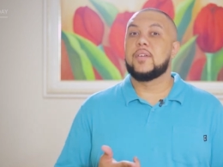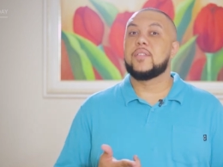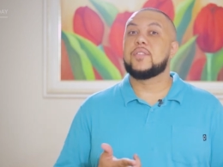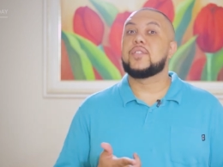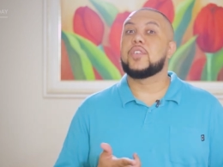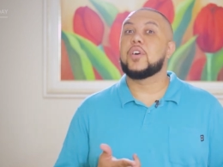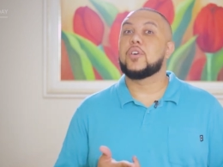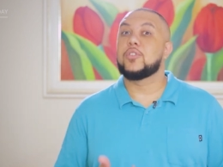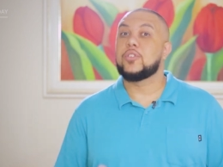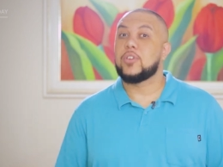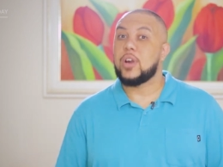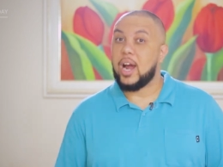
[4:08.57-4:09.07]

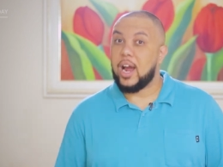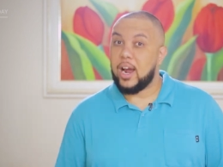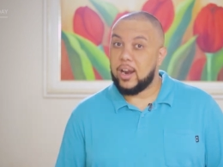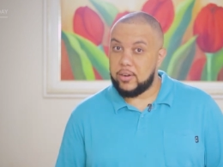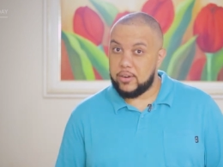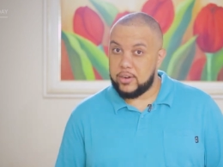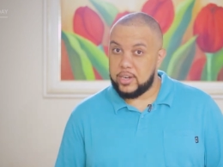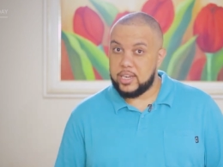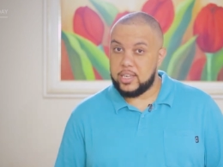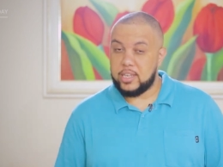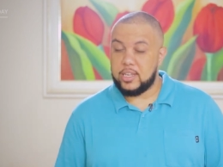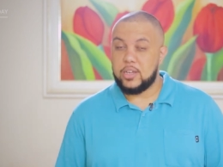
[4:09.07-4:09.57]

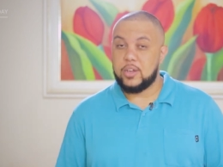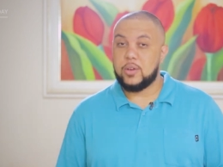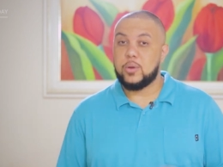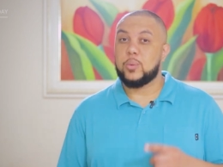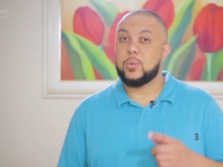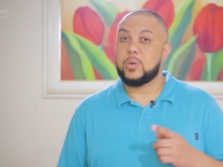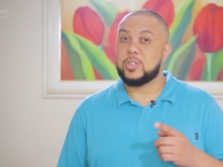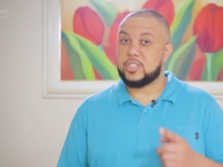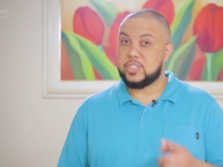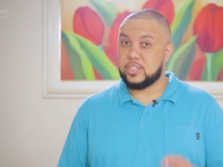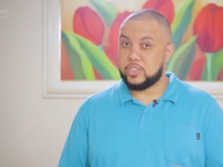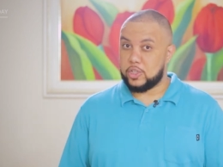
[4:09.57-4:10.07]
Ferrari,
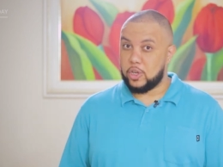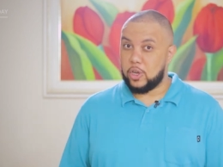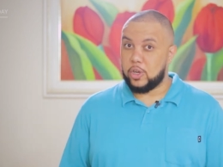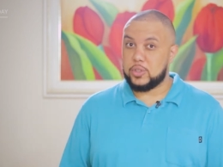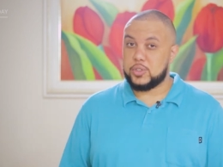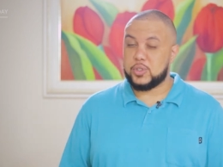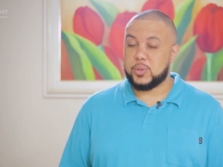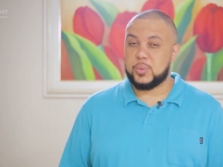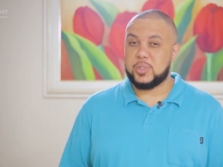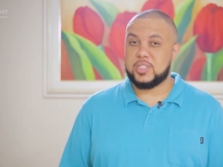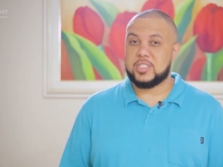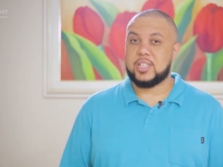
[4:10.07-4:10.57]
which is
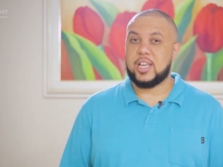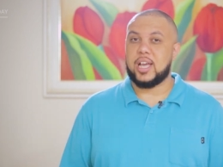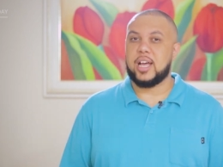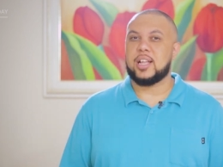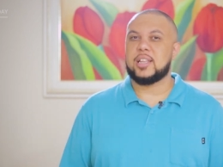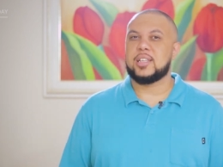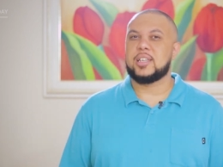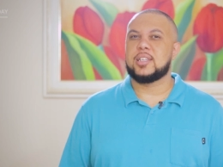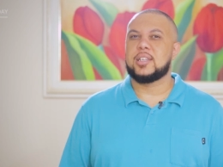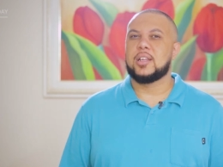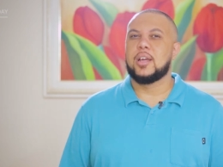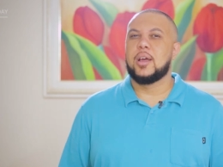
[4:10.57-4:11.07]
also
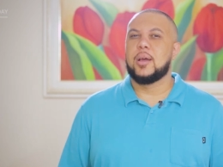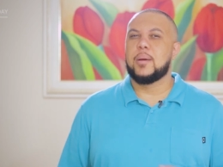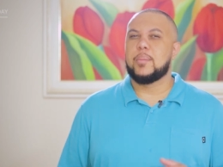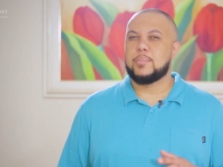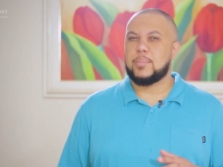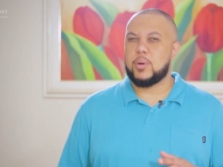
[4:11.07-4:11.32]
Italian,